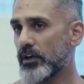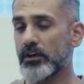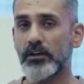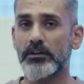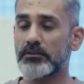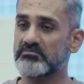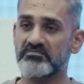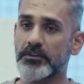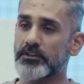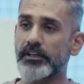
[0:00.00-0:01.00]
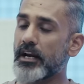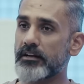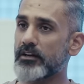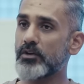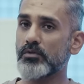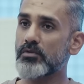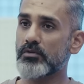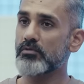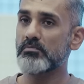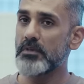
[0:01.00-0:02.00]
Uh, the 390 Duke
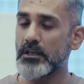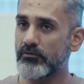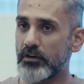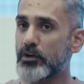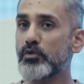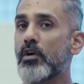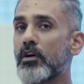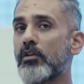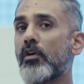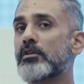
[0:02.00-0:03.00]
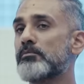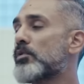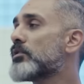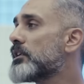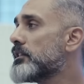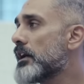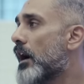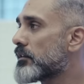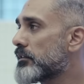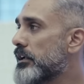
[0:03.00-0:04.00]
to me will do a lot more than the
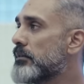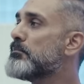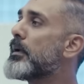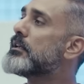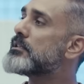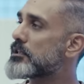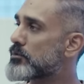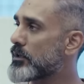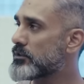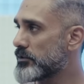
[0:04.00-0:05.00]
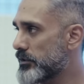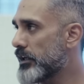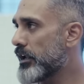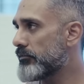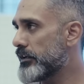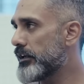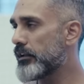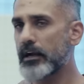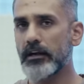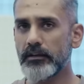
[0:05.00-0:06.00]
R3 in many situations in everyday
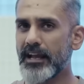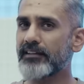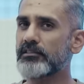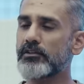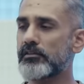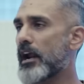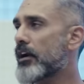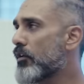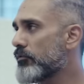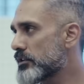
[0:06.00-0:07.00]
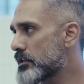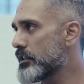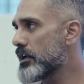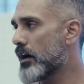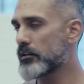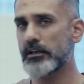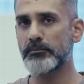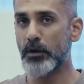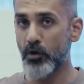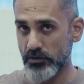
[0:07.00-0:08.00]
riding. At the track, obviously, the R3,
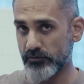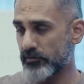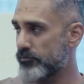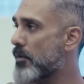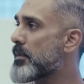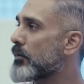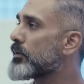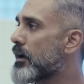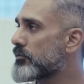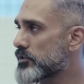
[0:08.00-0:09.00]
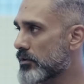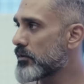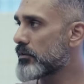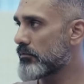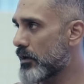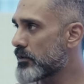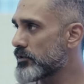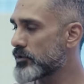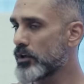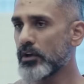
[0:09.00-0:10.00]
because of the format, will have a certain advantage.